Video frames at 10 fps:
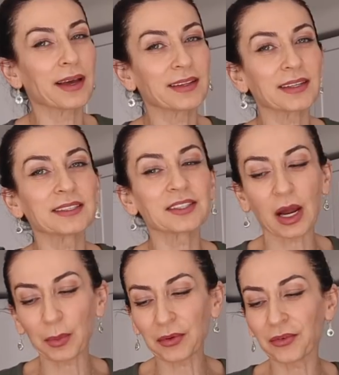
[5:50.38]
add a
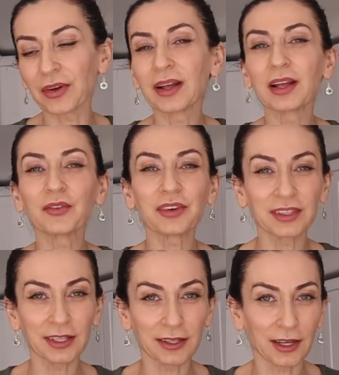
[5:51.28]
drop of
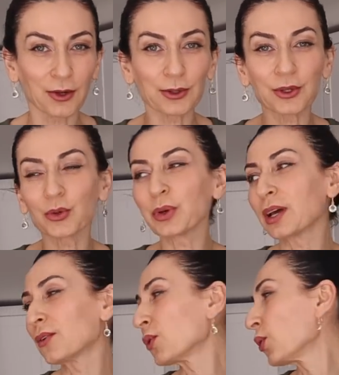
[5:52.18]
vanilla. Although we
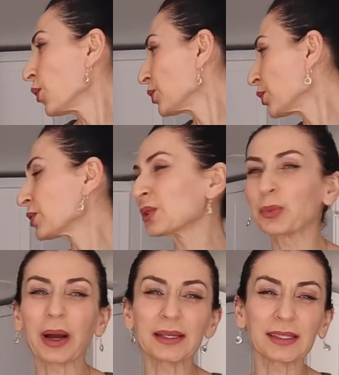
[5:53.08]
have all those
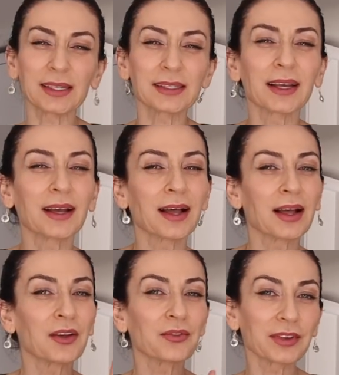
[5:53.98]
spices,
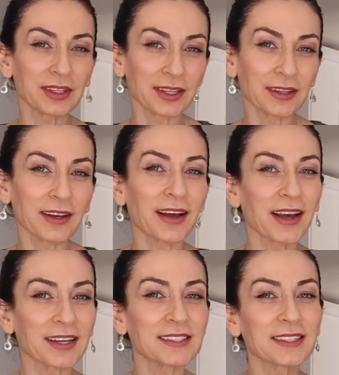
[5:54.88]
vanilla
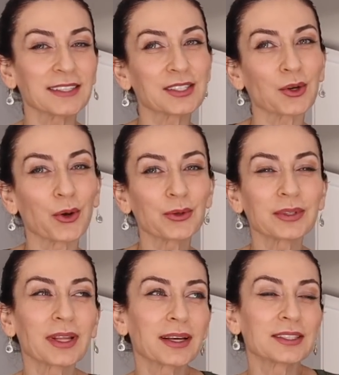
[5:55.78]
adds its
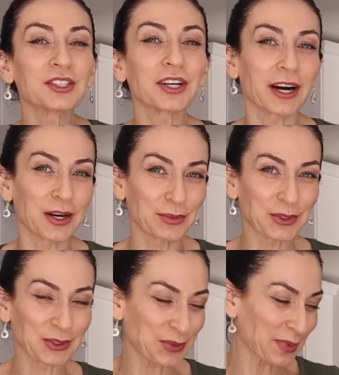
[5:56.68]
own charm
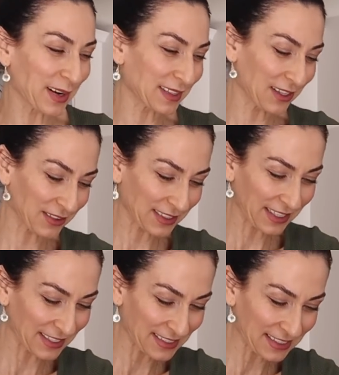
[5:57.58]
to the baklava
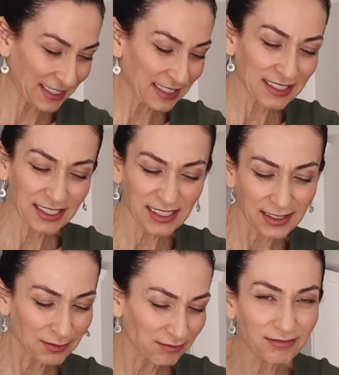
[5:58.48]
taste. Just
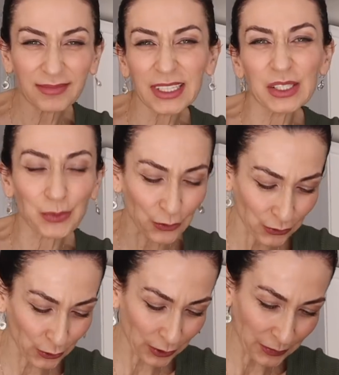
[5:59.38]
a
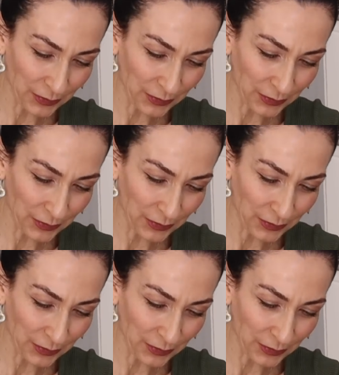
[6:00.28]
teaspoonful,